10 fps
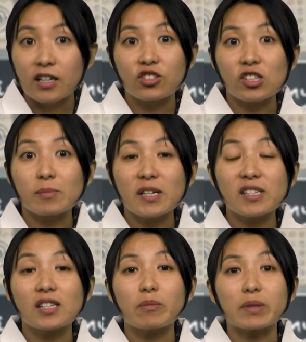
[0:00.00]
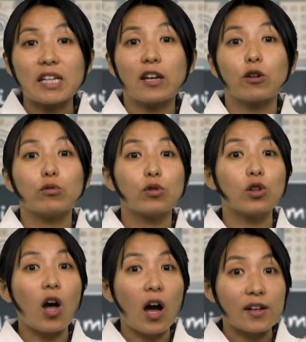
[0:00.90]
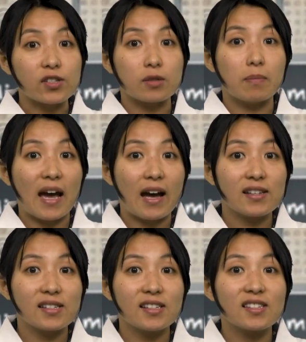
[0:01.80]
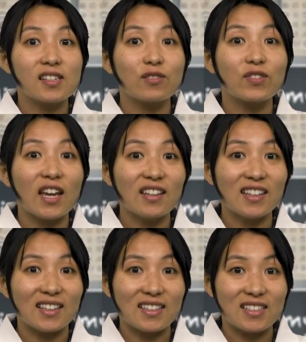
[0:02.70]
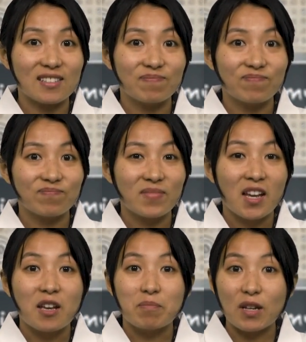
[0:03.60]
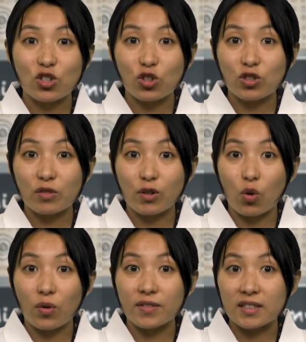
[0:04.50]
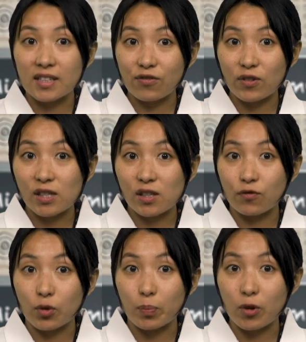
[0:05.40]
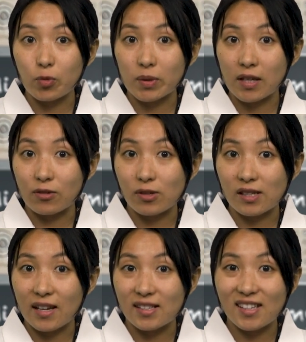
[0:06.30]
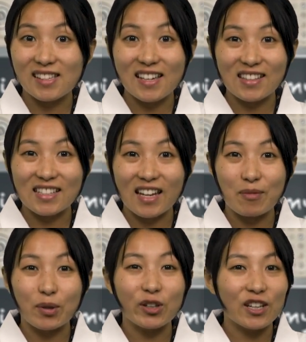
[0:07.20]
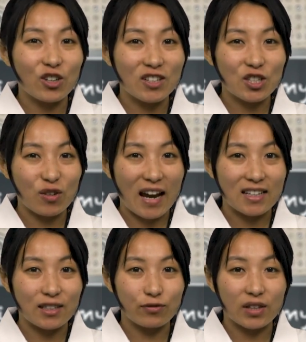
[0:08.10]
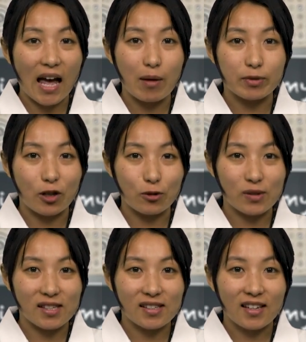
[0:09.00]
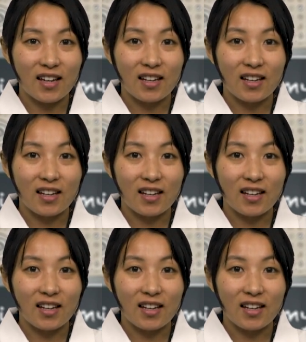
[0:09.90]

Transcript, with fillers: It just means the potato lost mass instead of gaining it. Make sure to record the difference for both potato slices in the table in your interactive lab notes.